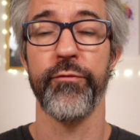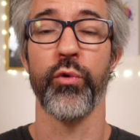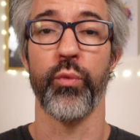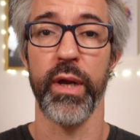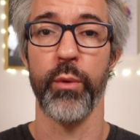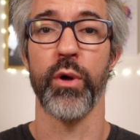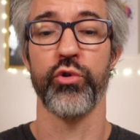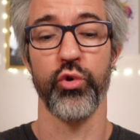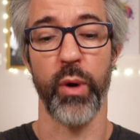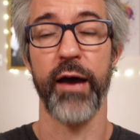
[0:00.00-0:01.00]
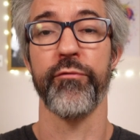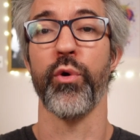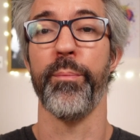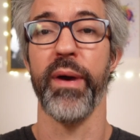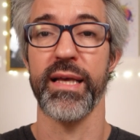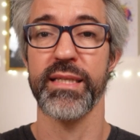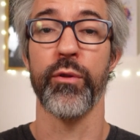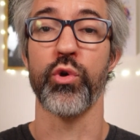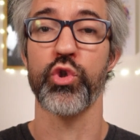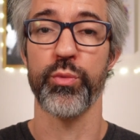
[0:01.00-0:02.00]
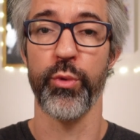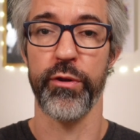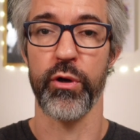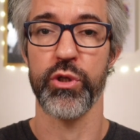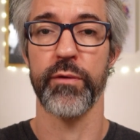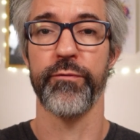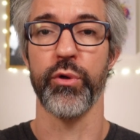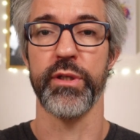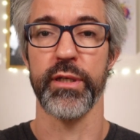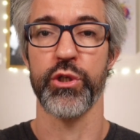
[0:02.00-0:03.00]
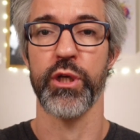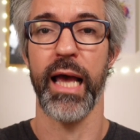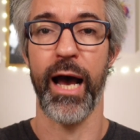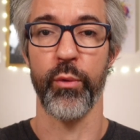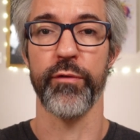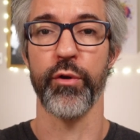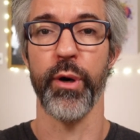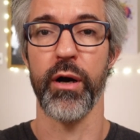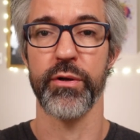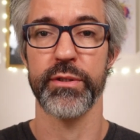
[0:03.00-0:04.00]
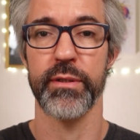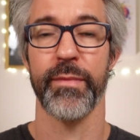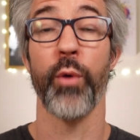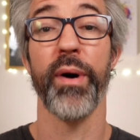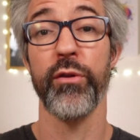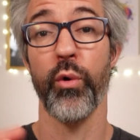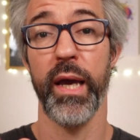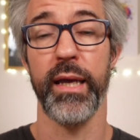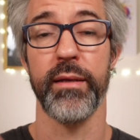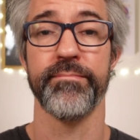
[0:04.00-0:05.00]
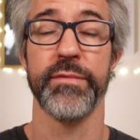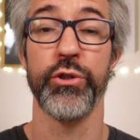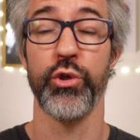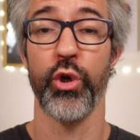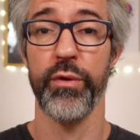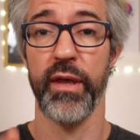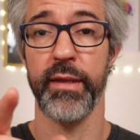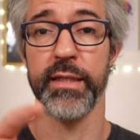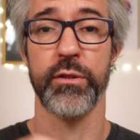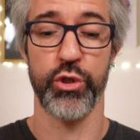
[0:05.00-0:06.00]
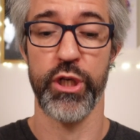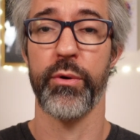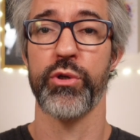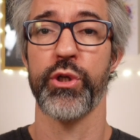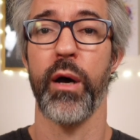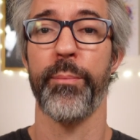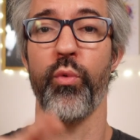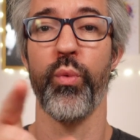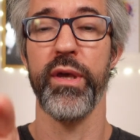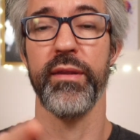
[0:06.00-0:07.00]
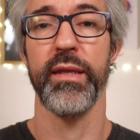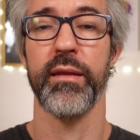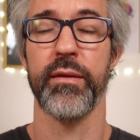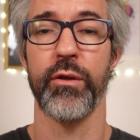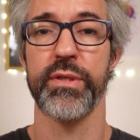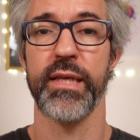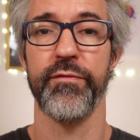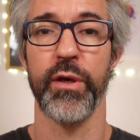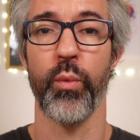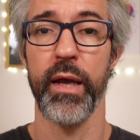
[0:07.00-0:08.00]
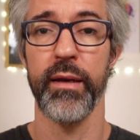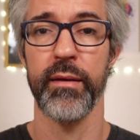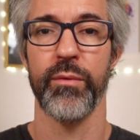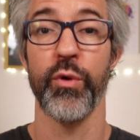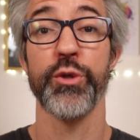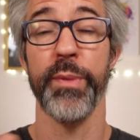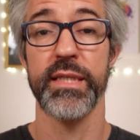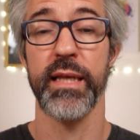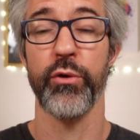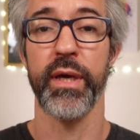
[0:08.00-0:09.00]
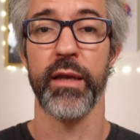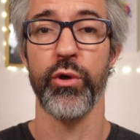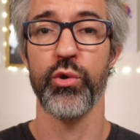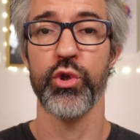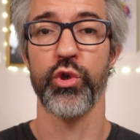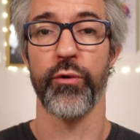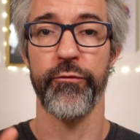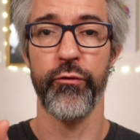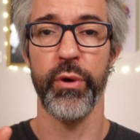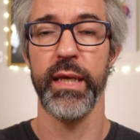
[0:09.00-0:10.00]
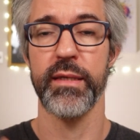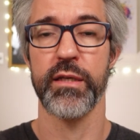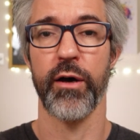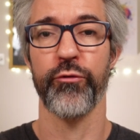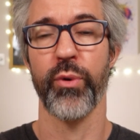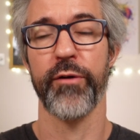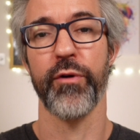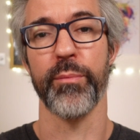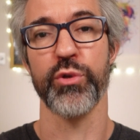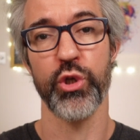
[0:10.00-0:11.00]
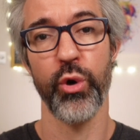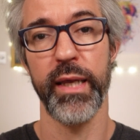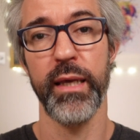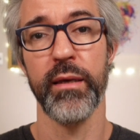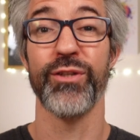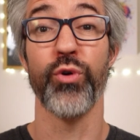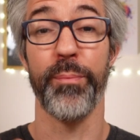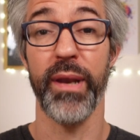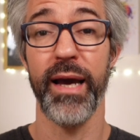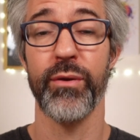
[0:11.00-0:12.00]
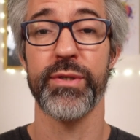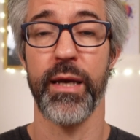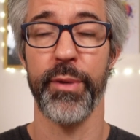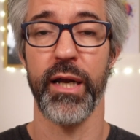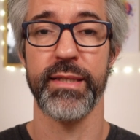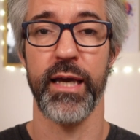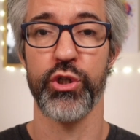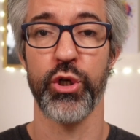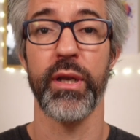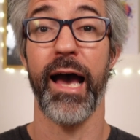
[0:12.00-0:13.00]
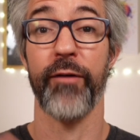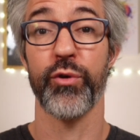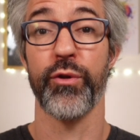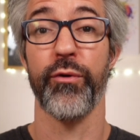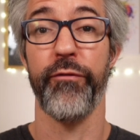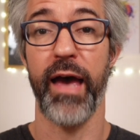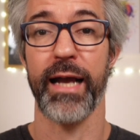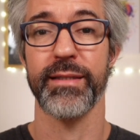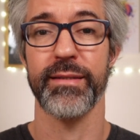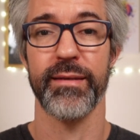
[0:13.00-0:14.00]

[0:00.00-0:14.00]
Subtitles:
if you really want to have the best, the smoothest footage out of the box. Oh, by the way, did you know that there's a gyroscope within the ZV-1? Which means that you can use the free software from Sony to apply the stabilization after the fact.